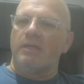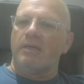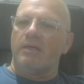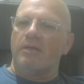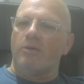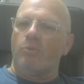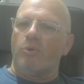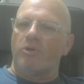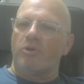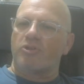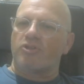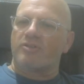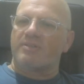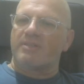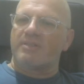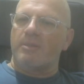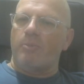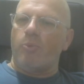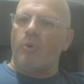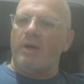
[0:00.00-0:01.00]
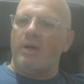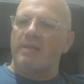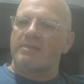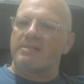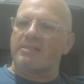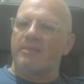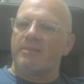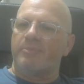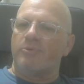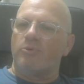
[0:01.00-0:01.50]
watch step 1,
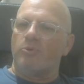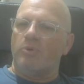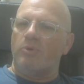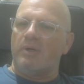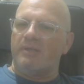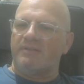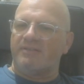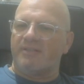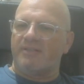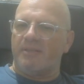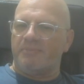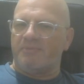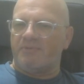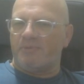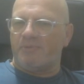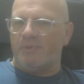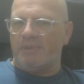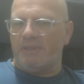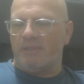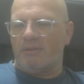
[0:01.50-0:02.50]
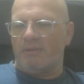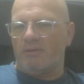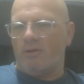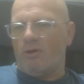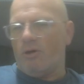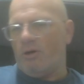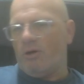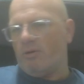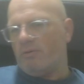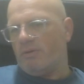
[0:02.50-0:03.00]
step 2, and step 3.
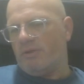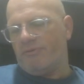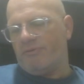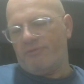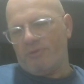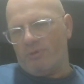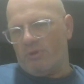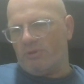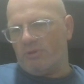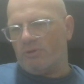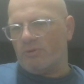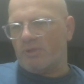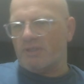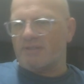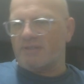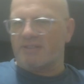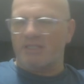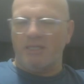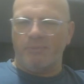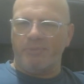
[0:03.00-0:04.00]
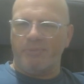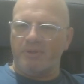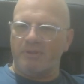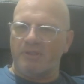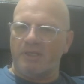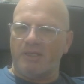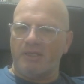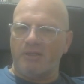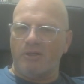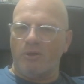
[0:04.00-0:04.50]
Or if you want, you can skip it
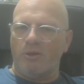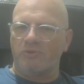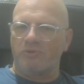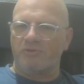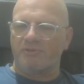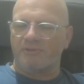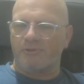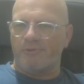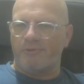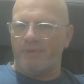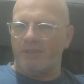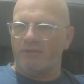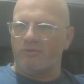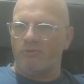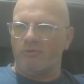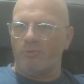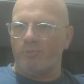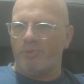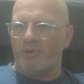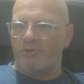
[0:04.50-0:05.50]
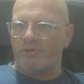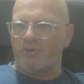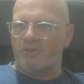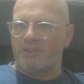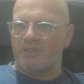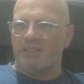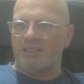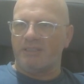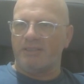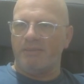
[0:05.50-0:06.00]
and go straight to
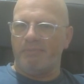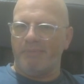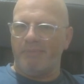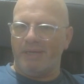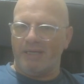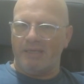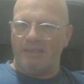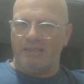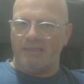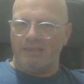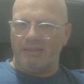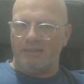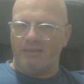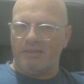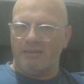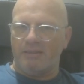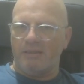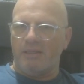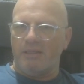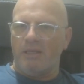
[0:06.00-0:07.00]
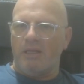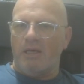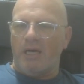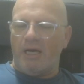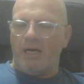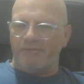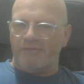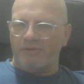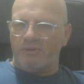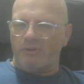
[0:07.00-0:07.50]
purchasing the Mega Link.
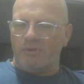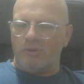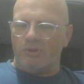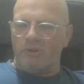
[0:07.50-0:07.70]
After